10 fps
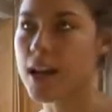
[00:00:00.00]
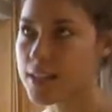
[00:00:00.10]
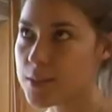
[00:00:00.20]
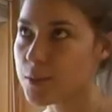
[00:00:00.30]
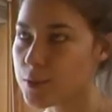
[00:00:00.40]
I
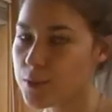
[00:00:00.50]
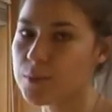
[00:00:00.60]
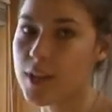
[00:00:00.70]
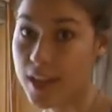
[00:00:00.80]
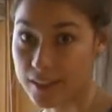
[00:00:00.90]
still do,
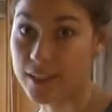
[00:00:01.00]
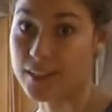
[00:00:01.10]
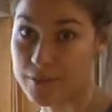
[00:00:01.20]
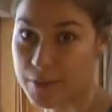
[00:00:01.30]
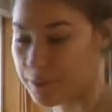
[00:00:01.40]
and I
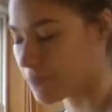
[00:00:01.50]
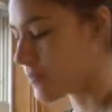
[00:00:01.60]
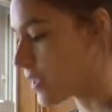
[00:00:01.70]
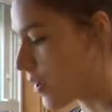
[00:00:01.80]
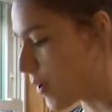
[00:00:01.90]
love them.
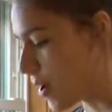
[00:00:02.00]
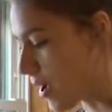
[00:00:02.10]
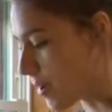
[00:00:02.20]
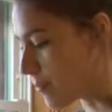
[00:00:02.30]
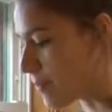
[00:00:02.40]

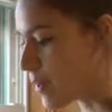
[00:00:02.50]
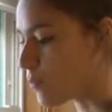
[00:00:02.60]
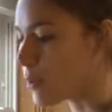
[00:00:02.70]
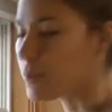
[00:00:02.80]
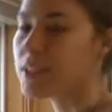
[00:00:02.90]
But
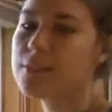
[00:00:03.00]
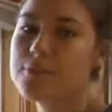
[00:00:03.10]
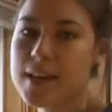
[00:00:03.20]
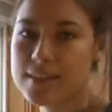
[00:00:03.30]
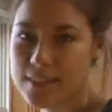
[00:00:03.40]
what really
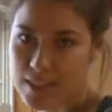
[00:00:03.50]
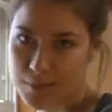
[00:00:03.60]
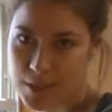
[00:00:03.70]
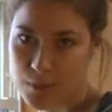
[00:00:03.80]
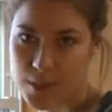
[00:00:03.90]
fascinated
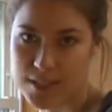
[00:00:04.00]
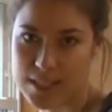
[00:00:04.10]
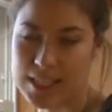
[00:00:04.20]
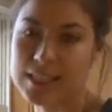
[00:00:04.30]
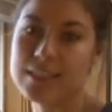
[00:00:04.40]
me was
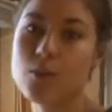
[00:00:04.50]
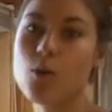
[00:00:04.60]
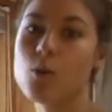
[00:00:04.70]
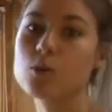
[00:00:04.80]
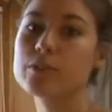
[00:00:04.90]
in the
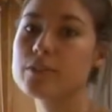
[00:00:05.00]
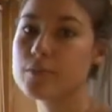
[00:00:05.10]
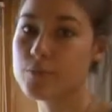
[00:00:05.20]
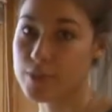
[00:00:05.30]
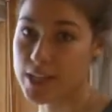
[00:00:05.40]
old
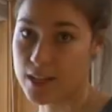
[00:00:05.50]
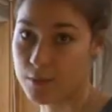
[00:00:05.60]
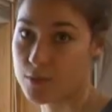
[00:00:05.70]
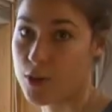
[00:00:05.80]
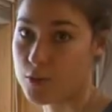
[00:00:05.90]
Sabrina
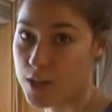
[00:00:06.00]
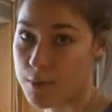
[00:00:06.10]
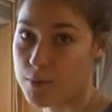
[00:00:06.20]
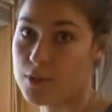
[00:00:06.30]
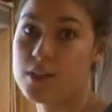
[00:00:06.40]
with Audrey
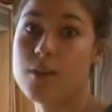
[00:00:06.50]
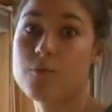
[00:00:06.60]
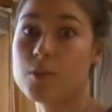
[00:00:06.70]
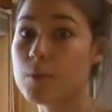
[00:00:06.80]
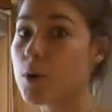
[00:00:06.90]
Hepburn and
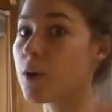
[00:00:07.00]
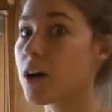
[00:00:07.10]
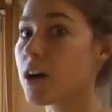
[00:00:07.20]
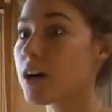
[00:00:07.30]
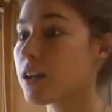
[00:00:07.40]
Humphrey
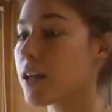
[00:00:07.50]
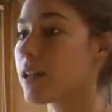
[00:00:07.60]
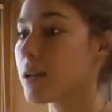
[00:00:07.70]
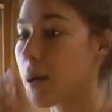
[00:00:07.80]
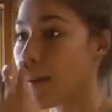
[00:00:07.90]
Bogart
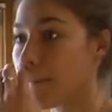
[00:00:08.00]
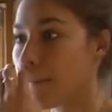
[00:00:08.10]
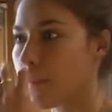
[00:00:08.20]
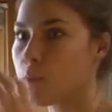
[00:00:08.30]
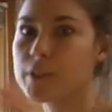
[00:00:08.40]
and
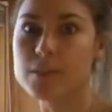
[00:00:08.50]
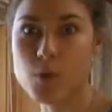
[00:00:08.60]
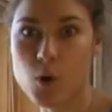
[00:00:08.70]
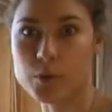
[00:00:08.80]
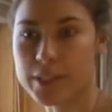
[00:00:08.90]
William
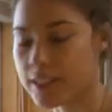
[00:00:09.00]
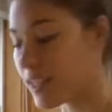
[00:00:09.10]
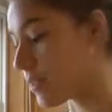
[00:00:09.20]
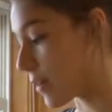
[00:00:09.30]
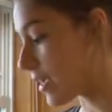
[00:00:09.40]
Holden.
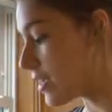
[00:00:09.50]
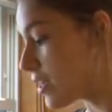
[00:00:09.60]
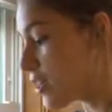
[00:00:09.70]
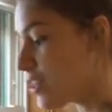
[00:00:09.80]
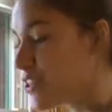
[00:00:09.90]
Anyway,
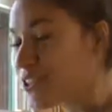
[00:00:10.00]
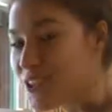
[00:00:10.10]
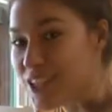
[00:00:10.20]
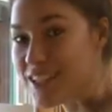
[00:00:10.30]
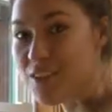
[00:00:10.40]

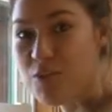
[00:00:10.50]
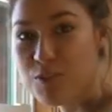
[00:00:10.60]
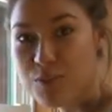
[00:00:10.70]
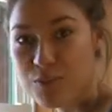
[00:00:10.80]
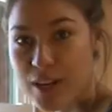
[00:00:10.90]
she's over
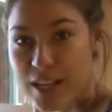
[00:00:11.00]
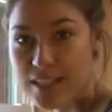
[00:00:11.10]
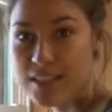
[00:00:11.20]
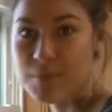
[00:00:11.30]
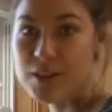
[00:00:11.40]
in
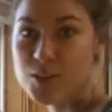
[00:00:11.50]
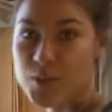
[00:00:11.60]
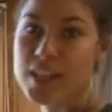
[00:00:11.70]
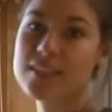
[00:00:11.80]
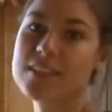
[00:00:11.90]
France, Paris,
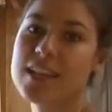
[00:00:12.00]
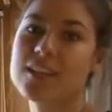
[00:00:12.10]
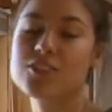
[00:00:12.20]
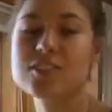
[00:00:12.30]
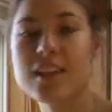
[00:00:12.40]
France,
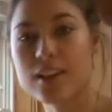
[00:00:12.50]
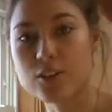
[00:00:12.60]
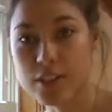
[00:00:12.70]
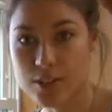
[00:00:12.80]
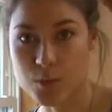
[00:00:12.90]
and she's at a
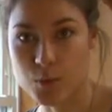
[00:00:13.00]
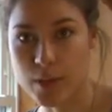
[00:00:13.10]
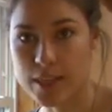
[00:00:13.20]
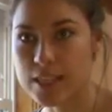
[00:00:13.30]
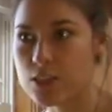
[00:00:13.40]
cooking school,
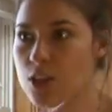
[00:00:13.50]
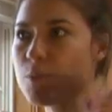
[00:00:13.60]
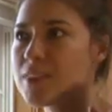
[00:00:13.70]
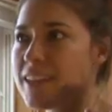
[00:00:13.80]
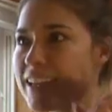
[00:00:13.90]
and they start
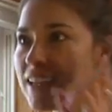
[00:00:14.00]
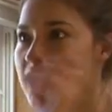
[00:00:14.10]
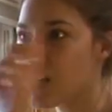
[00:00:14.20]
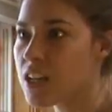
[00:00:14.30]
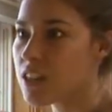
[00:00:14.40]
with like
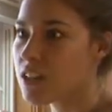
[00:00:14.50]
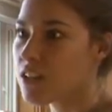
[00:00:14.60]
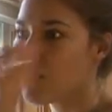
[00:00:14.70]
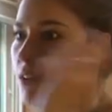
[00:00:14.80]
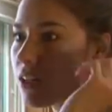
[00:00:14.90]

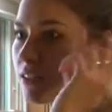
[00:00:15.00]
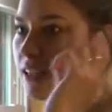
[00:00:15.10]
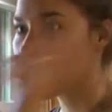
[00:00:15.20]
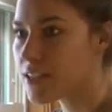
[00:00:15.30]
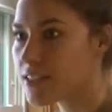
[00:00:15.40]
the
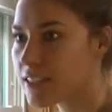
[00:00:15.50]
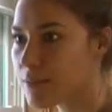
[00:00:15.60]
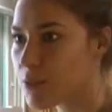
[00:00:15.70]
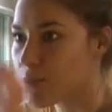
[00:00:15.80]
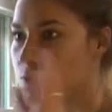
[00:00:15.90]
hilariously
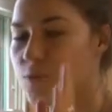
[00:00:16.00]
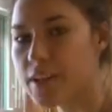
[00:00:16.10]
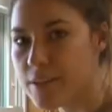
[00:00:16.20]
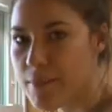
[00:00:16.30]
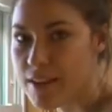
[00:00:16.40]
most
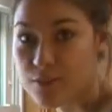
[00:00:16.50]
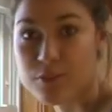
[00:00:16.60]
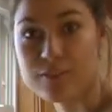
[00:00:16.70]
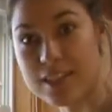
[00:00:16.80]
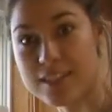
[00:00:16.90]
fundamental
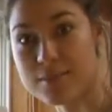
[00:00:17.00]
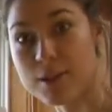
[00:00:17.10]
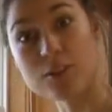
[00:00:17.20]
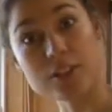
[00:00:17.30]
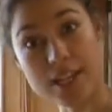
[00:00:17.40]
things
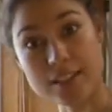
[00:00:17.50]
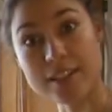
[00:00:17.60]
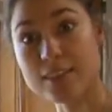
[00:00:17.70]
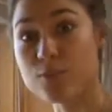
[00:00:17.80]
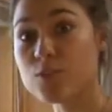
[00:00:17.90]
about cooking.
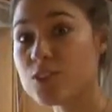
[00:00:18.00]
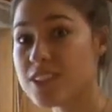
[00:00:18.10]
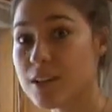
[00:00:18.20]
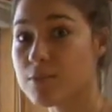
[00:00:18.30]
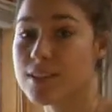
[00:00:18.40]
Like the first
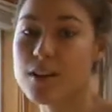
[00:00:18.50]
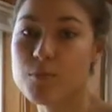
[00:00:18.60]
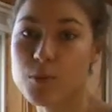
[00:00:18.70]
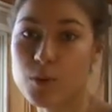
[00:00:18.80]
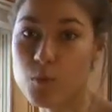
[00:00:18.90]
day was how to
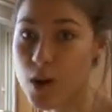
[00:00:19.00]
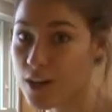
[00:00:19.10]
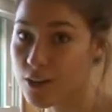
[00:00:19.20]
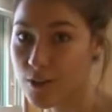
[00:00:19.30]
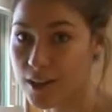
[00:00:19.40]
boil
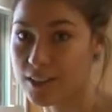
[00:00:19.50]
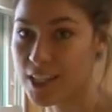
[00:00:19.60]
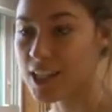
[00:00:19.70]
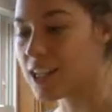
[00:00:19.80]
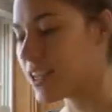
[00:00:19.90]
water
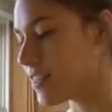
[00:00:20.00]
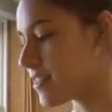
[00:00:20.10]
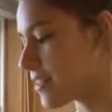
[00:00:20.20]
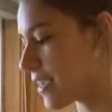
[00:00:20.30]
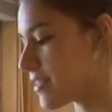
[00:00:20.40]
correctly. The
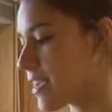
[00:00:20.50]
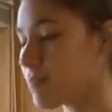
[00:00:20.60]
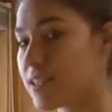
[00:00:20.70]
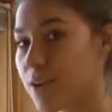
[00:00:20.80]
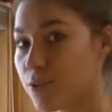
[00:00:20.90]
second day
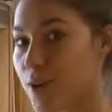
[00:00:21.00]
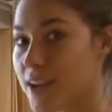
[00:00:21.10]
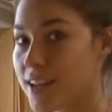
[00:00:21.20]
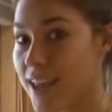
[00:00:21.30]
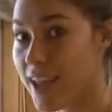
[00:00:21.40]
was how to
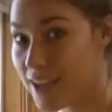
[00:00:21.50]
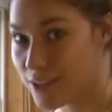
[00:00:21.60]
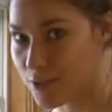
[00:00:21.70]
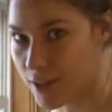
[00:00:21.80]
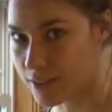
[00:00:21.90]
crack an egg
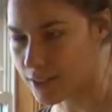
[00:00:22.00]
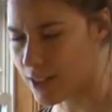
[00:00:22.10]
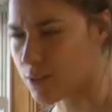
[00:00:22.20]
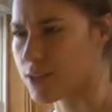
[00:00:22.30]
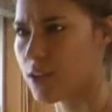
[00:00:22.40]
correctly. And
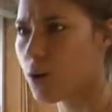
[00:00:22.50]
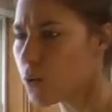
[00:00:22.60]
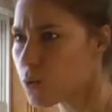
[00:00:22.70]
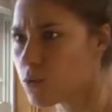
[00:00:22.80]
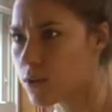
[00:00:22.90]
I was like,
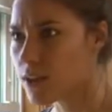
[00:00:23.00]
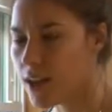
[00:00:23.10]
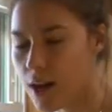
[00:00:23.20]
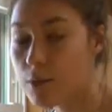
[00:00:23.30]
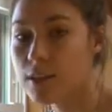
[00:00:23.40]
oh,
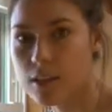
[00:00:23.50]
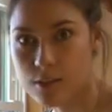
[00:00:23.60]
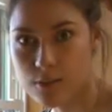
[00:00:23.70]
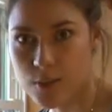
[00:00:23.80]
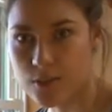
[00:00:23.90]
how are they gonna
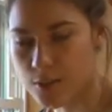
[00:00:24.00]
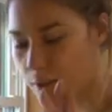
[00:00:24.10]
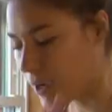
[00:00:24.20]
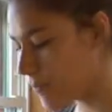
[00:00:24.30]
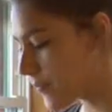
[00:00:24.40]
do this,
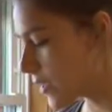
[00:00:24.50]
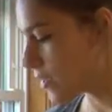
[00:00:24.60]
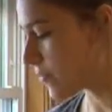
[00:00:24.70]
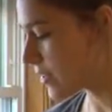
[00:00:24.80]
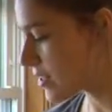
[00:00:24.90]
okay?
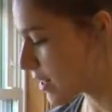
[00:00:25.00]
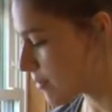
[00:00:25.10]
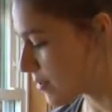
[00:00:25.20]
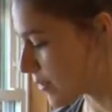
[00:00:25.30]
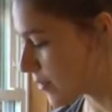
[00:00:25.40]
This is how
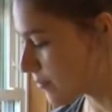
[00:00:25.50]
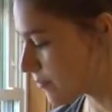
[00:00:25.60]
we do it.